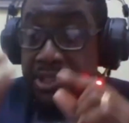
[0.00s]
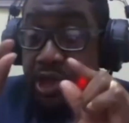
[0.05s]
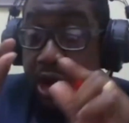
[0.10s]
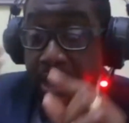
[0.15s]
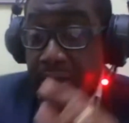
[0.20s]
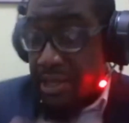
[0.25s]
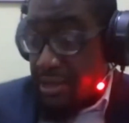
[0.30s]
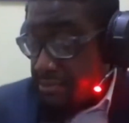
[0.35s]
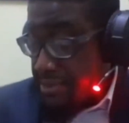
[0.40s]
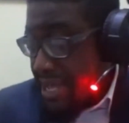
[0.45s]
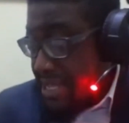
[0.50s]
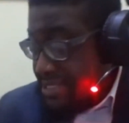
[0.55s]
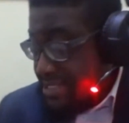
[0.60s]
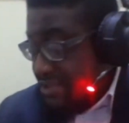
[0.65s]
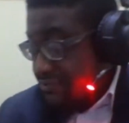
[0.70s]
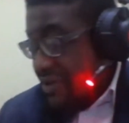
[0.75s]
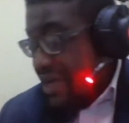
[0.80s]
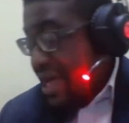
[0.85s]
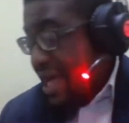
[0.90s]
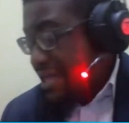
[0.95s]

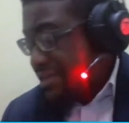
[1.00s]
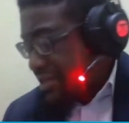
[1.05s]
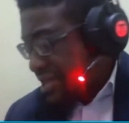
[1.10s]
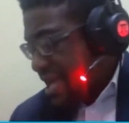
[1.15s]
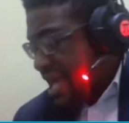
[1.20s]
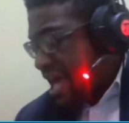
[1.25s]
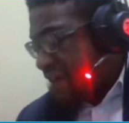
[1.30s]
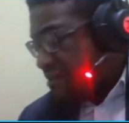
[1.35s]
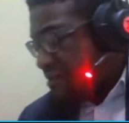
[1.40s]
documents. I think I